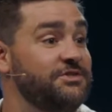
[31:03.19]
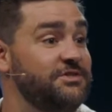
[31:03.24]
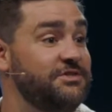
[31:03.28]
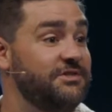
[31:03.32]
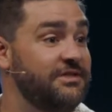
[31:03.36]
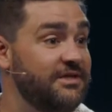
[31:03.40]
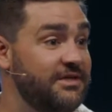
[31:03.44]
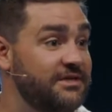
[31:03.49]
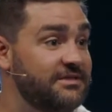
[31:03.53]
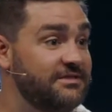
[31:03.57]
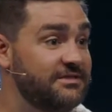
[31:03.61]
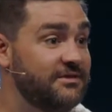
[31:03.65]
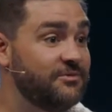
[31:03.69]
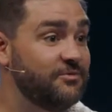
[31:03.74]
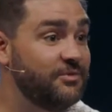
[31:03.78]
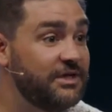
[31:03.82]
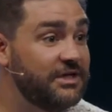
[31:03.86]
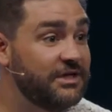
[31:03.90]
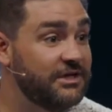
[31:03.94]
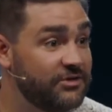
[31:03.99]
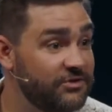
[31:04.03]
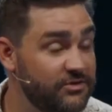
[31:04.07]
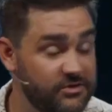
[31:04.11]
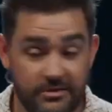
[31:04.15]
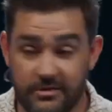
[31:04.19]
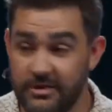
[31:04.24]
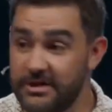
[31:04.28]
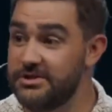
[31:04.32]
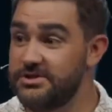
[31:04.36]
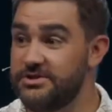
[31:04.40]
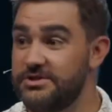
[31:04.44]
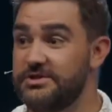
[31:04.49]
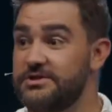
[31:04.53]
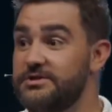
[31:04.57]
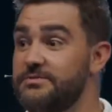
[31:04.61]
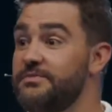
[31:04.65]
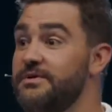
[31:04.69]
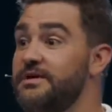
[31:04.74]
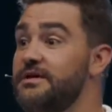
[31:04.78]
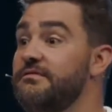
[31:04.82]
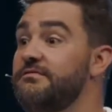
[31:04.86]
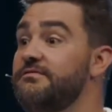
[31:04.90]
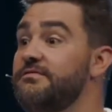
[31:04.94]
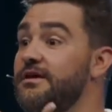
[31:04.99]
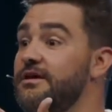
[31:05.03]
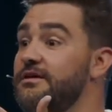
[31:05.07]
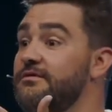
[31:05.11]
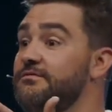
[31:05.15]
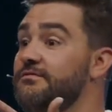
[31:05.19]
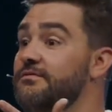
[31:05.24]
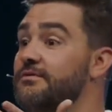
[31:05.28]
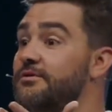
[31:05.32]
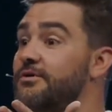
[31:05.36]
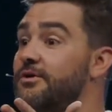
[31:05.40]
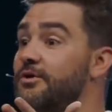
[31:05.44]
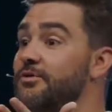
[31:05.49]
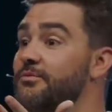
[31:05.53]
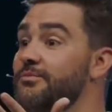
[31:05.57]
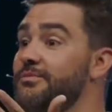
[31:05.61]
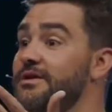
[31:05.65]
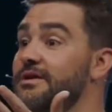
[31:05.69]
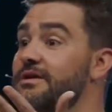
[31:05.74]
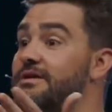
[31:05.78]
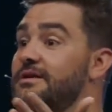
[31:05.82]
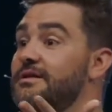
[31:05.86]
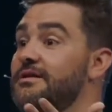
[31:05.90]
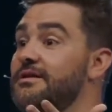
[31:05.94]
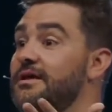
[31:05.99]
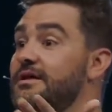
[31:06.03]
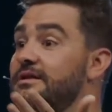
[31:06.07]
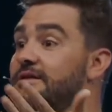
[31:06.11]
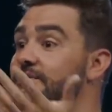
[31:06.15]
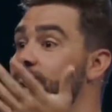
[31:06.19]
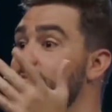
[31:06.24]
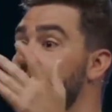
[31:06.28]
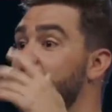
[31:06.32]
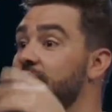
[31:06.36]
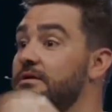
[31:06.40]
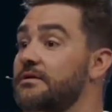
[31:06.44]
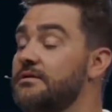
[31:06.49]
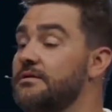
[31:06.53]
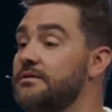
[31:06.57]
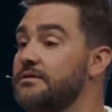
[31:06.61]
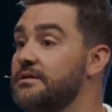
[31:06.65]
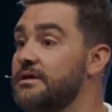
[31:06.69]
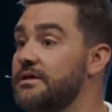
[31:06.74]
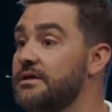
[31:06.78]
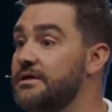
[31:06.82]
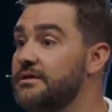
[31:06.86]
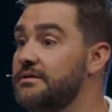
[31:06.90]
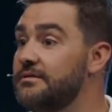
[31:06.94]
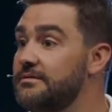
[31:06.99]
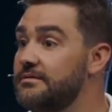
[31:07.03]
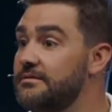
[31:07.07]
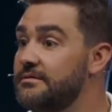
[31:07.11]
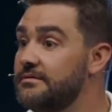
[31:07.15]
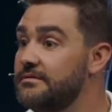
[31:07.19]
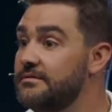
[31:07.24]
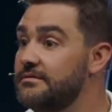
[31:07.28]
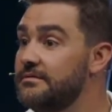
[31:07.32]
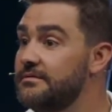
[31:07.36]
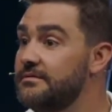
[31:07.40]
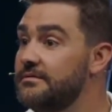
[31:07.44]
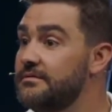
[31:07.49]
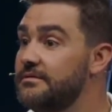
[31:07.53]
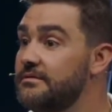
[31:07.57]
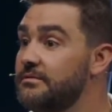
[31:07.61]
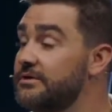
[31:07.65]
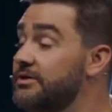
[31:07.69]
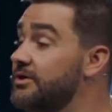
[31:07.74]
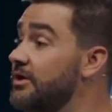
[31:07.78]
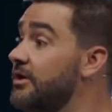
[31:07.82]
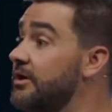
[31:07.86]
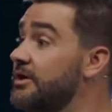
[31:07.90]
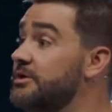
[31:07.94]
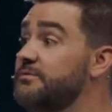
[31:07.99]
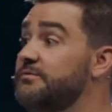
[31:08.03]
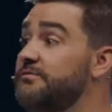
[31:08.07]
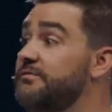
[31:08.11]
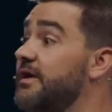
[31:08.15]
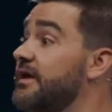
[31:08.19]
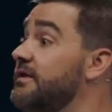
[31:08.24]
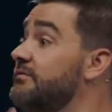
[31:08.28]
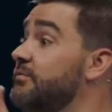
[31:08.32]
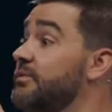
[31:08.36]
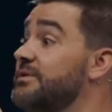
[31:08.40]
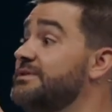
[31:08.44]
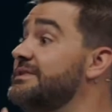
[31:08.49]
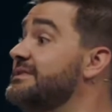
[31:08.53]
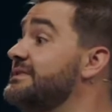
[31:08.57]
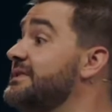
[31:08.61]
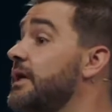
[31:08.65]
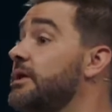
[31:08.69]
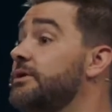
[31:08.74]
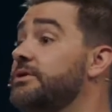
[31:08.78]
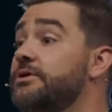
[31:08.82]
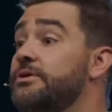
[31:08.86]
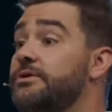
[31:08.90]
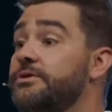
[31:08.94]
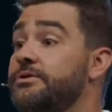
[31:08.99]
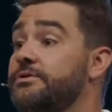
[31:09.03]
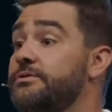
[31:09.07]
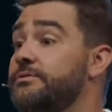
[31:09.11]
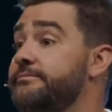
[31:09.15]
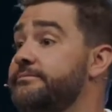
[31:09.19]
things that we can do is just be faithful, obedient, and dependent on God. You want courage? Faith. What's he telling you to do?